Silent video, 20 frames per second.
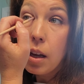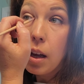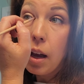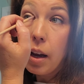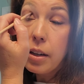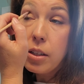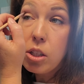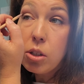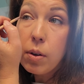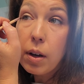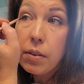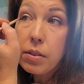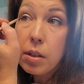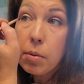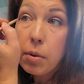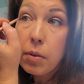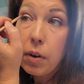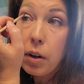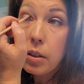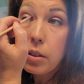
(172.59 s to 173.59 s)
I do have some
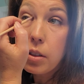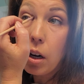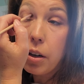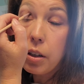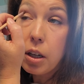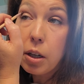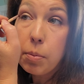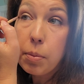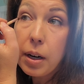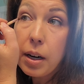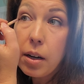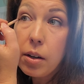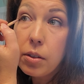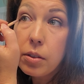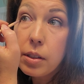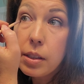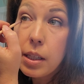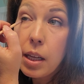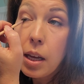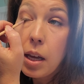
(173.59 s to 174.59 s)
of our darker
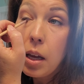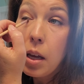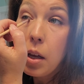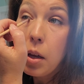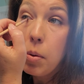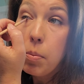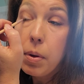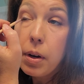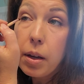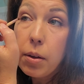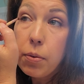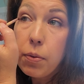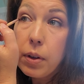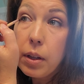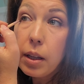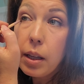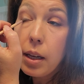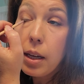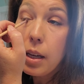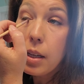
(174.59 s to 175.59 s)
browns, but I feel
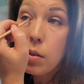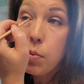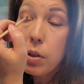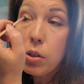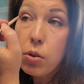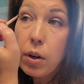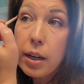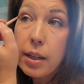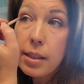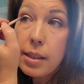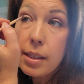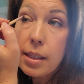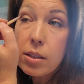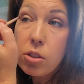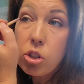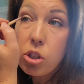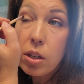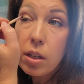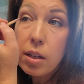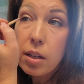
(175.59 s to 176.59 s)
like as we
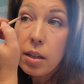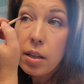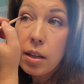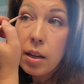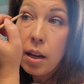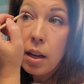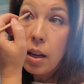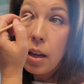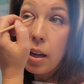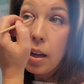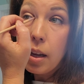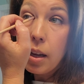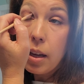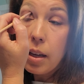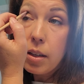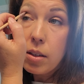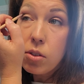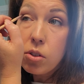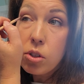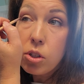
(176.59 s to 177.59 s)
transition
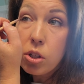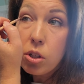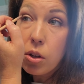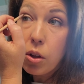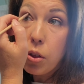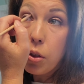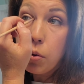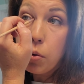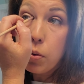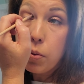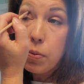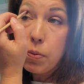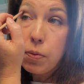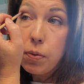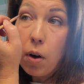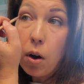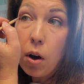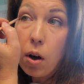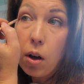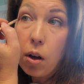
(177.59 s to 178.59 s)
through
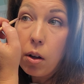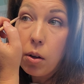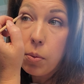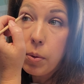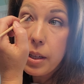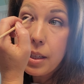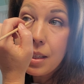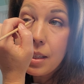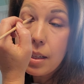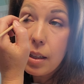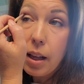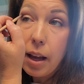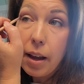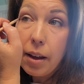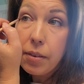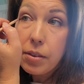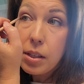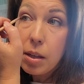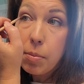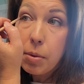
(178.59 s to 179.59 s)
fall, we still
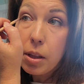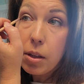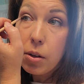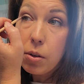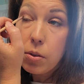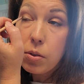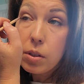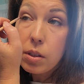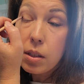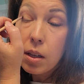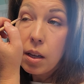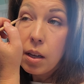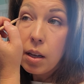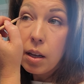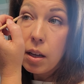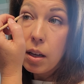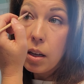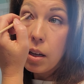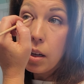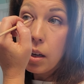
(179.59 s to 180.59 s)
have some of those,
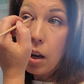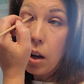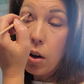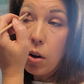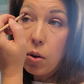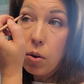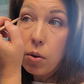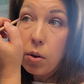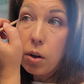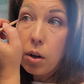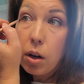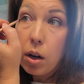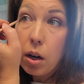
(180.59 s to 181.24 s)
you know,